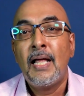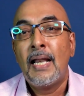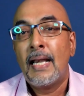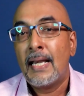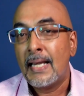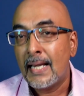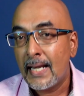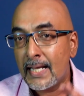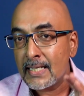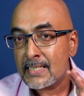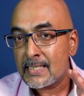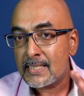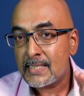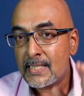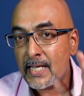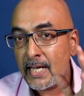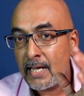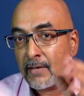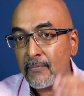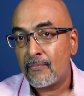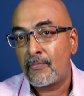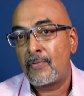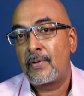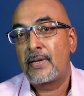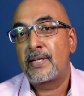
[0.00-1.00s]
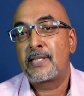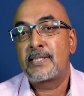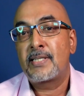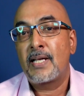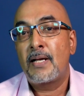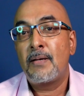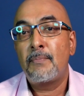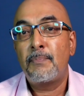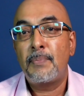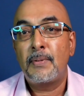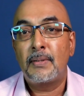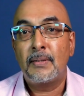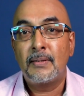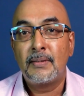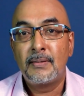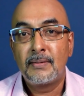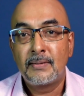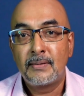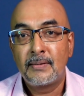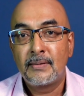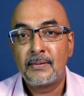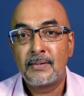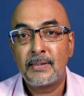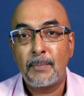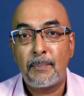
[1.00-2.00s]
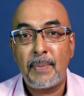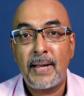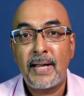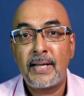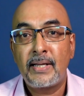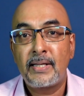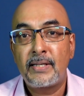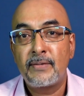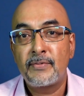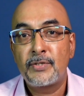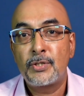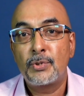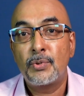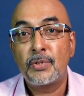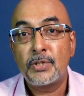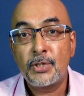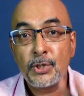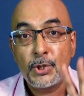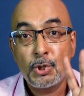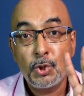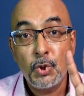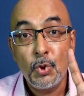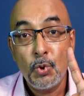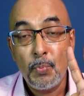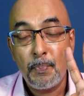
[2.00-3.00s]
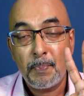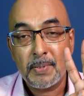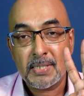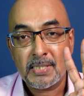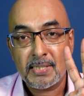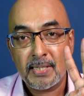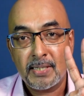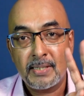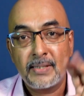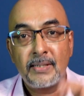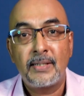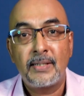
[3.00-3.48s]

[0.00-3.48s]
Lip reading: Let's say, for example, the bank gives you a 2%